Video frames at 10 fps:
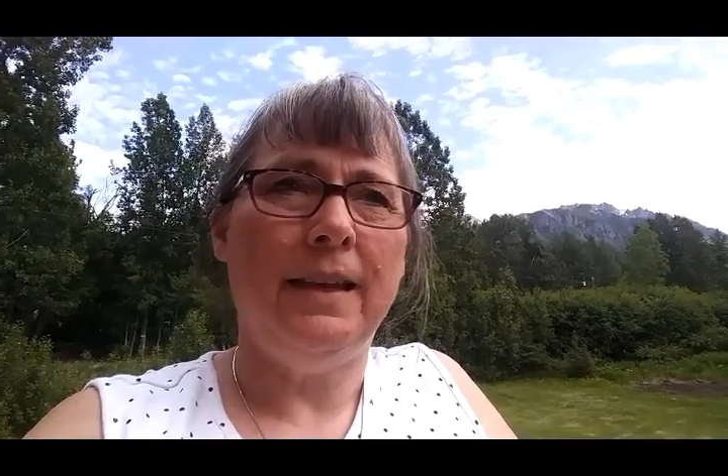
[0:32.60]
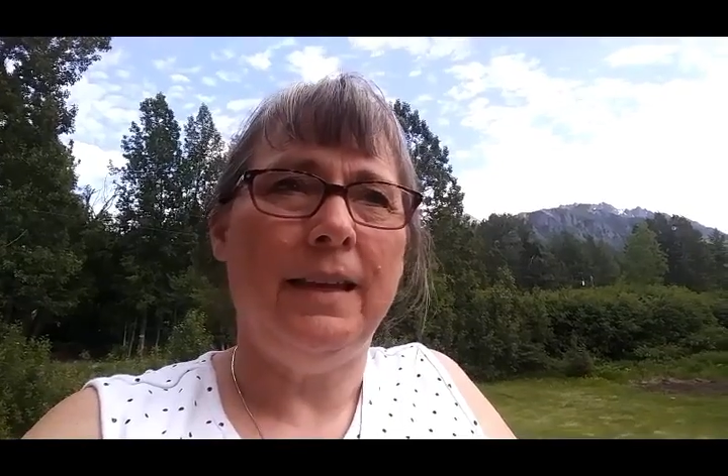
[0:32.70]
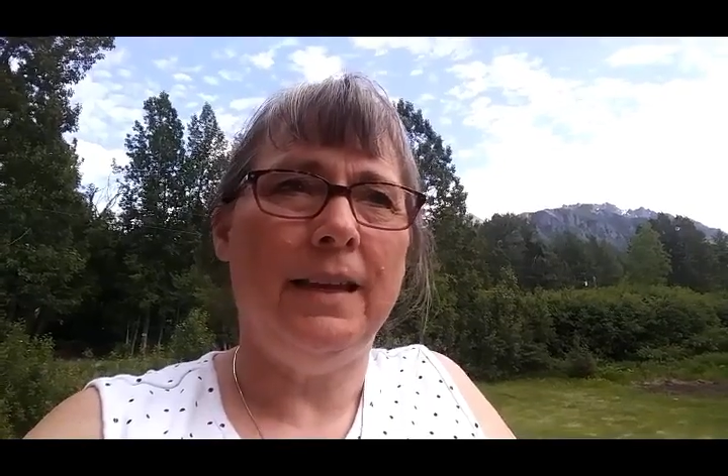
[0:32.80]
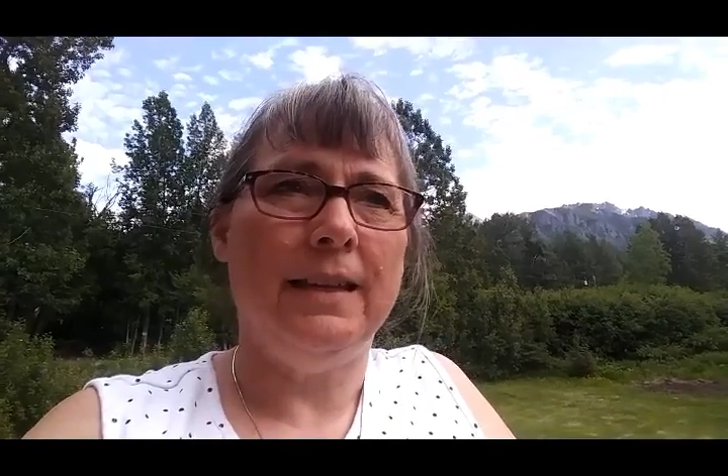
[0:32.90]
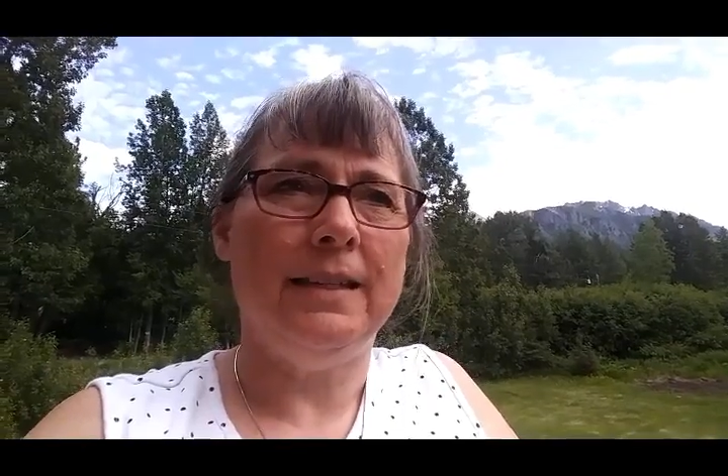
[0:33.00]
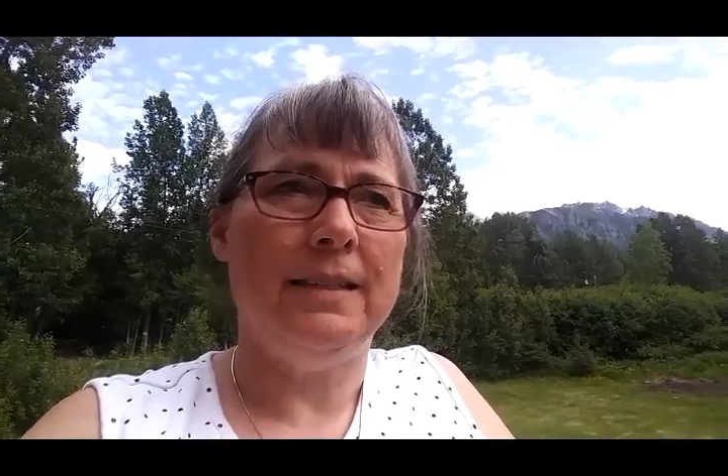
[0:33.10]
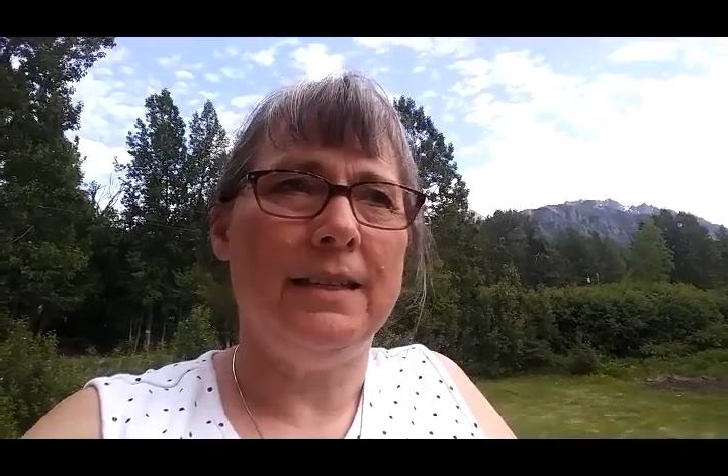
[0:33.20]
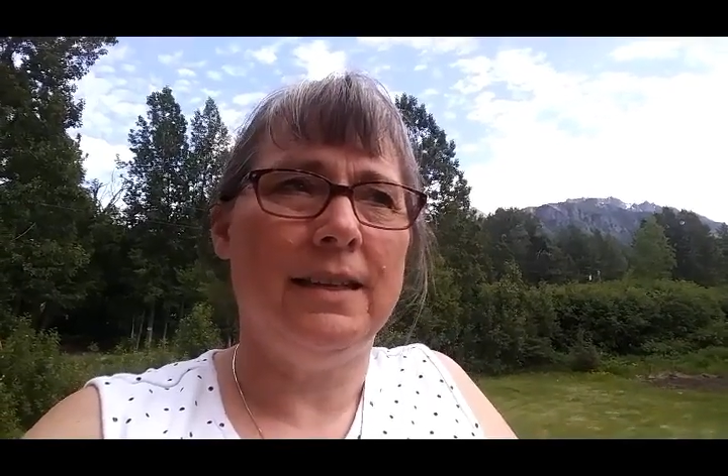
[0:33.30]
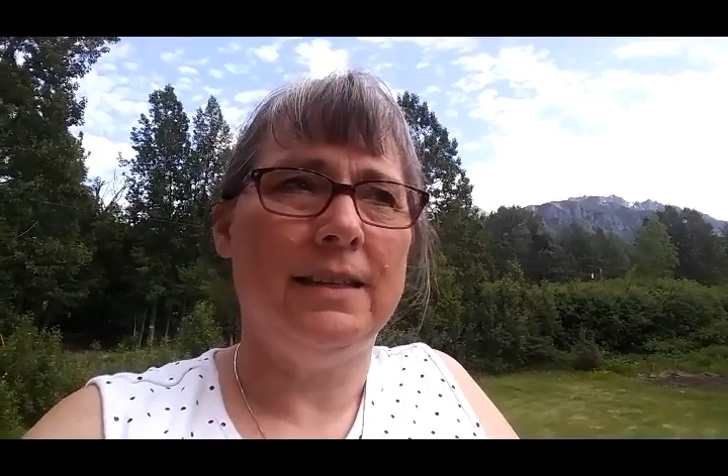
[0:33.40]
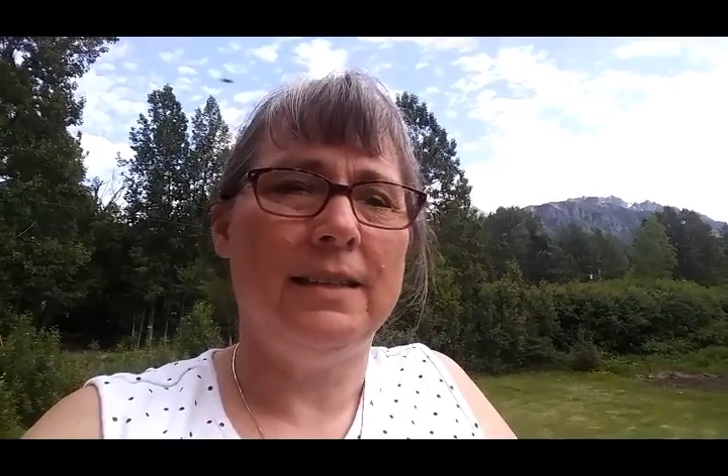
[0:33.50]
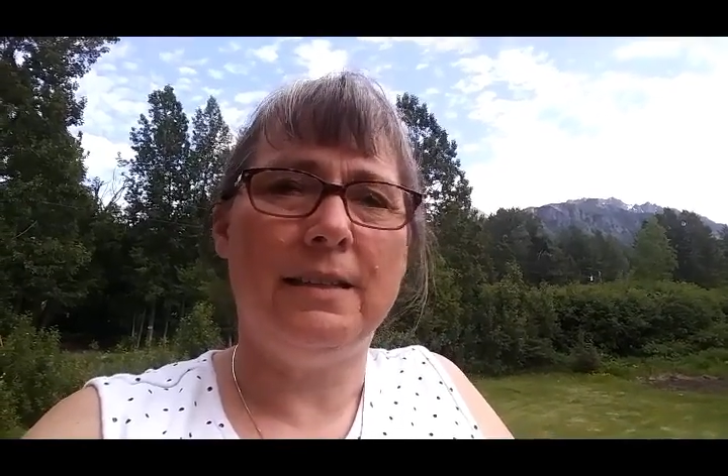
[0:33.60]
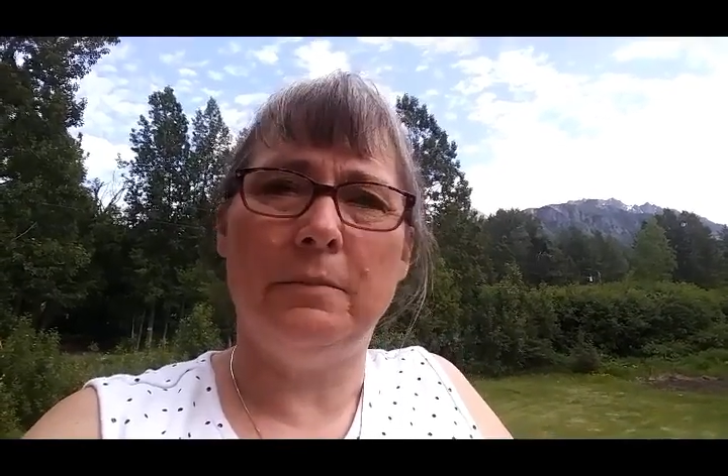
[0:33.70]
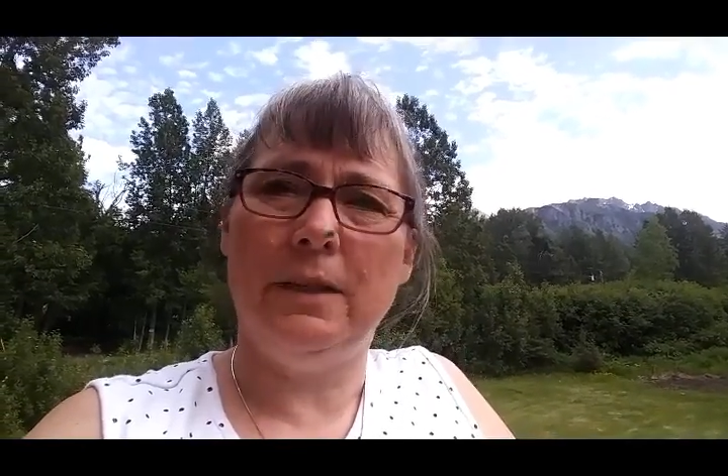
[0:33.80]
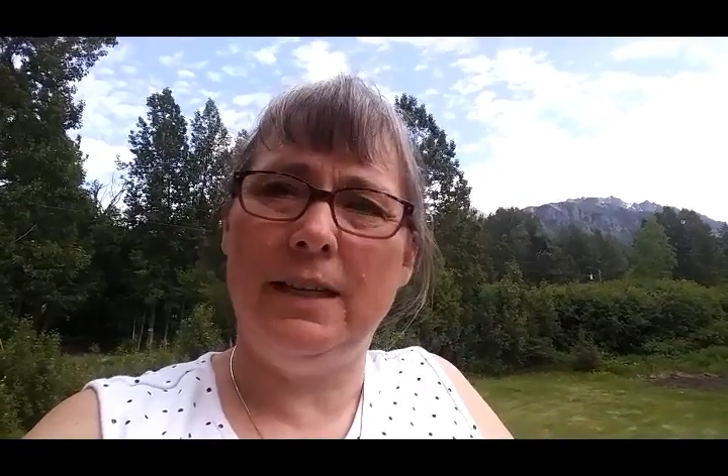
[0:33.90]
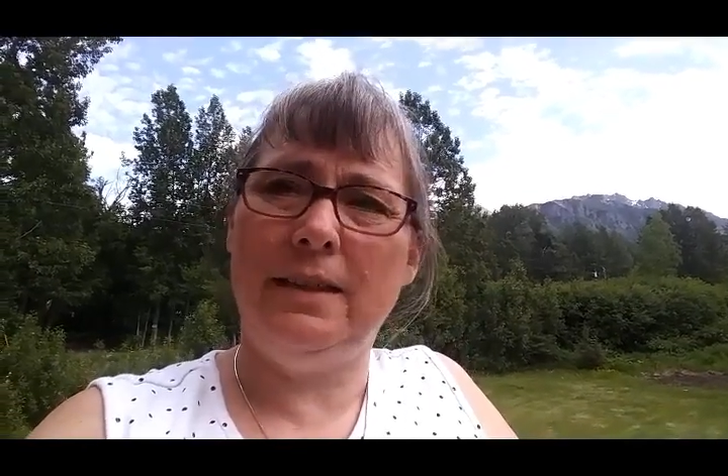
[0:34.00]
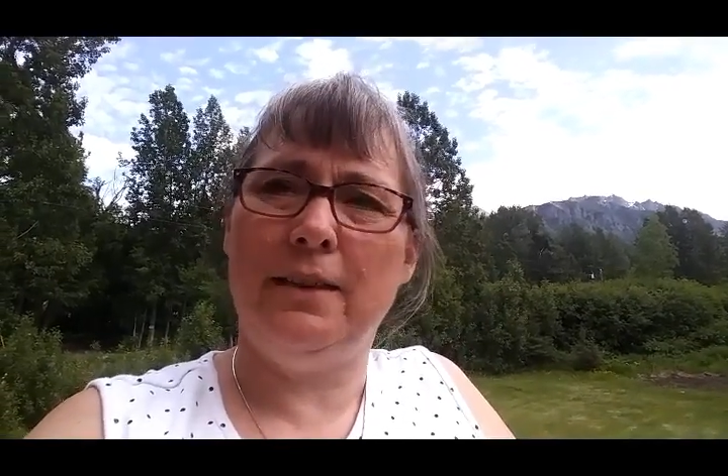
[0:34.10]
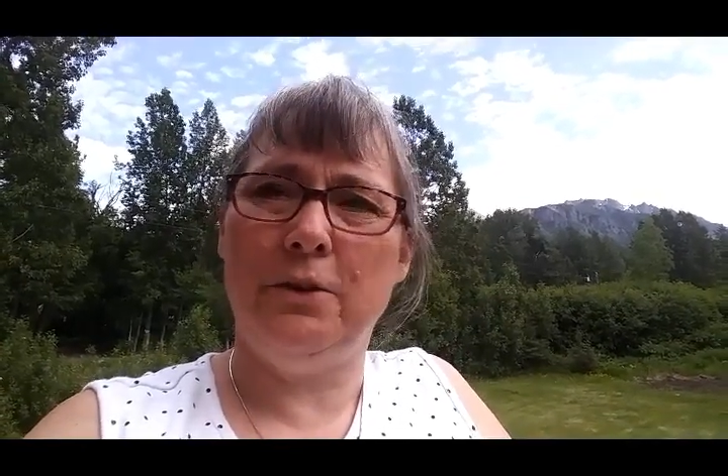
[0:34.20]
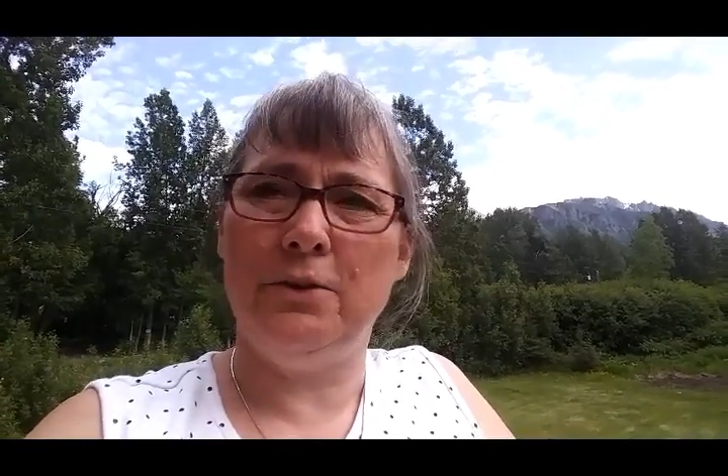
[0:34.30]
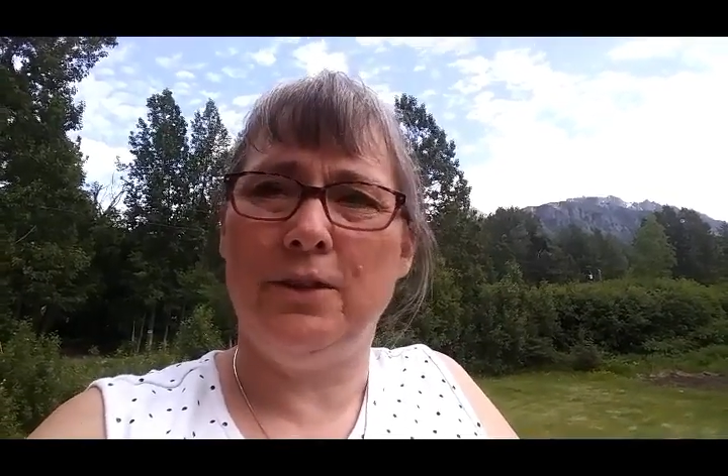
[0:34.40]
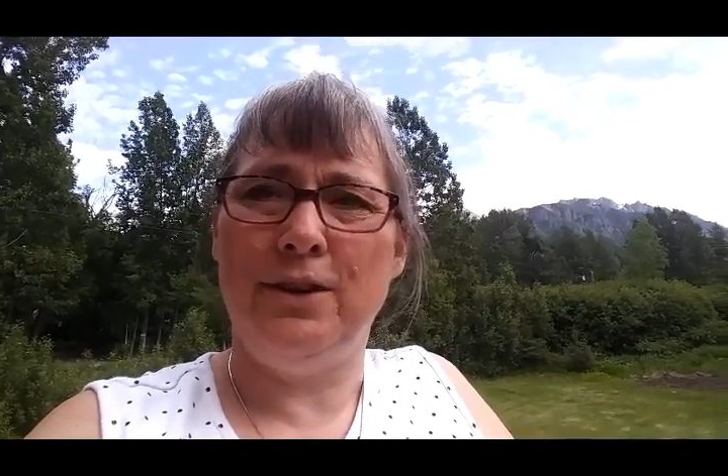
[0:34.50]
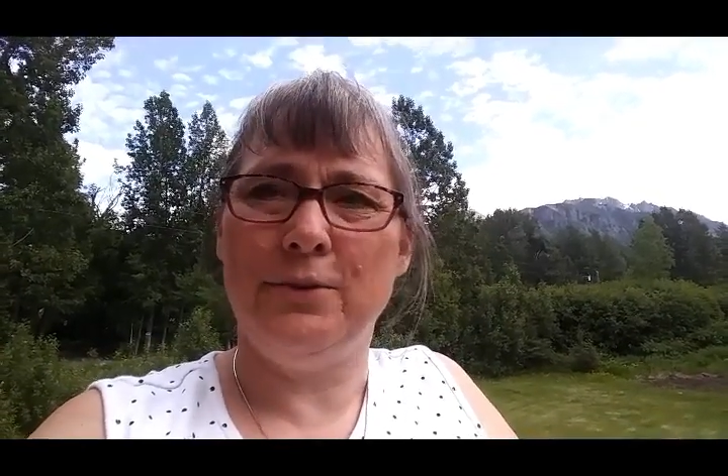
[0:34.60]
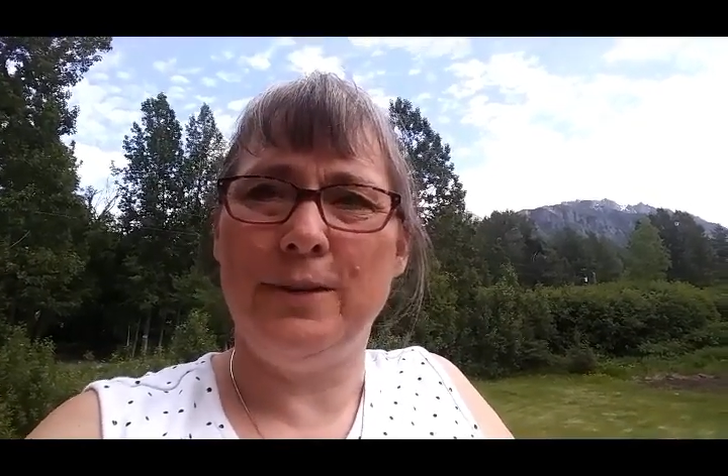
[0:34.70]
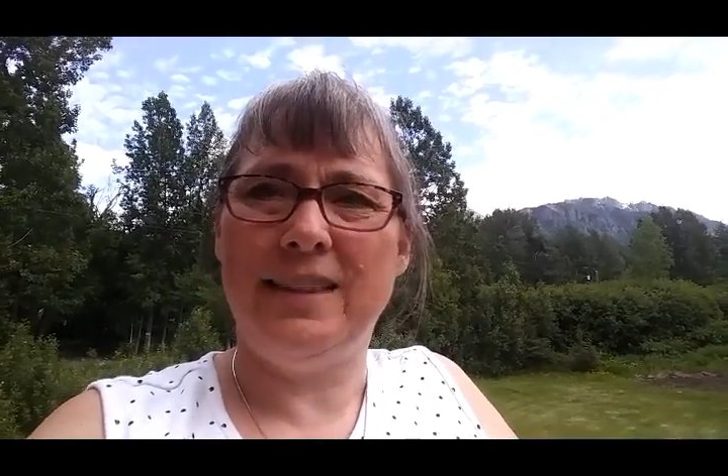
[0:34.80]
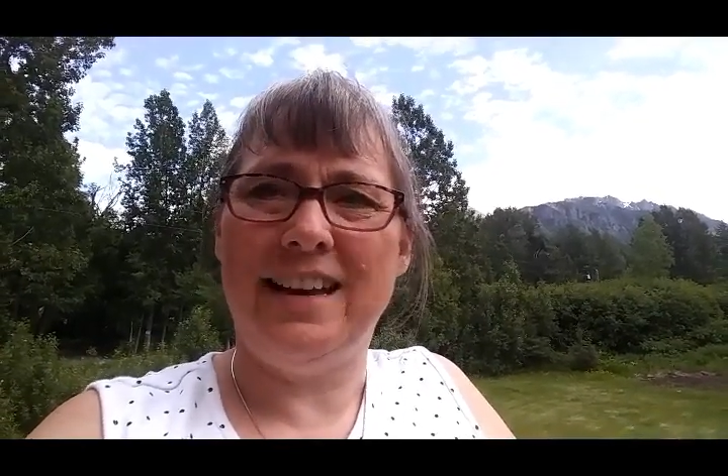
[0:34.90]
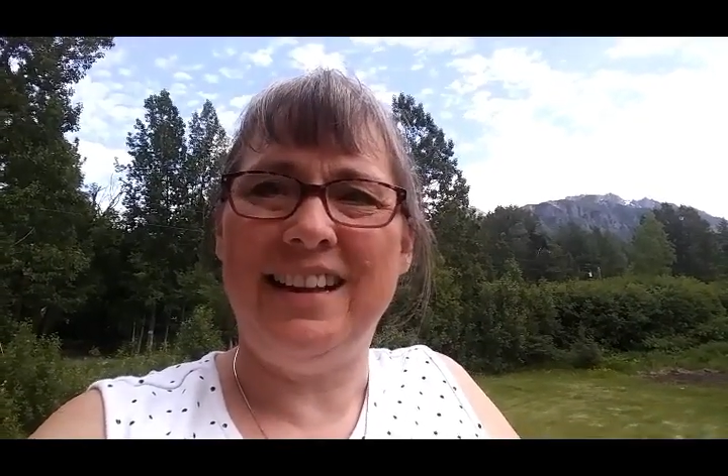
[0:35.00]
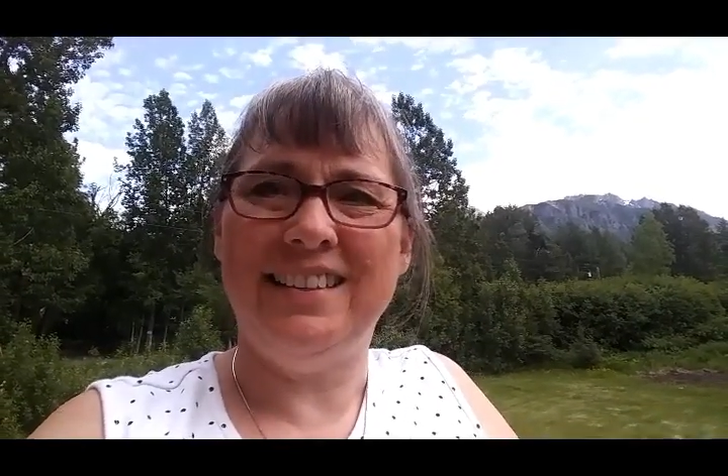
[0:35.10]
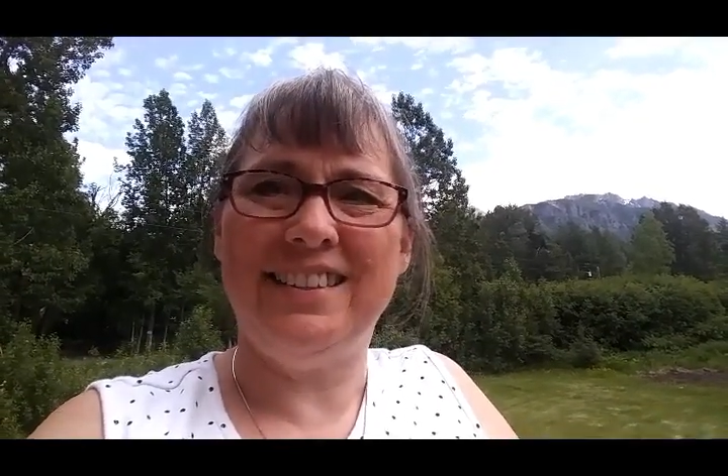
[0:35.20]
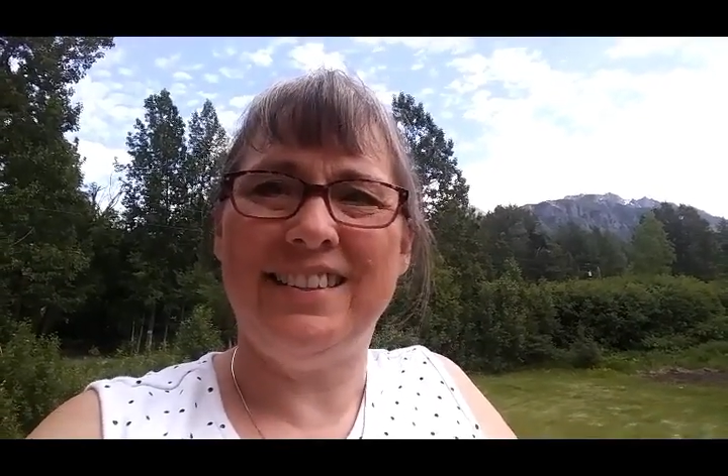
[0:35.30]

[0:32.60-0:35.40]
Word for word: and some lit that goes along with that.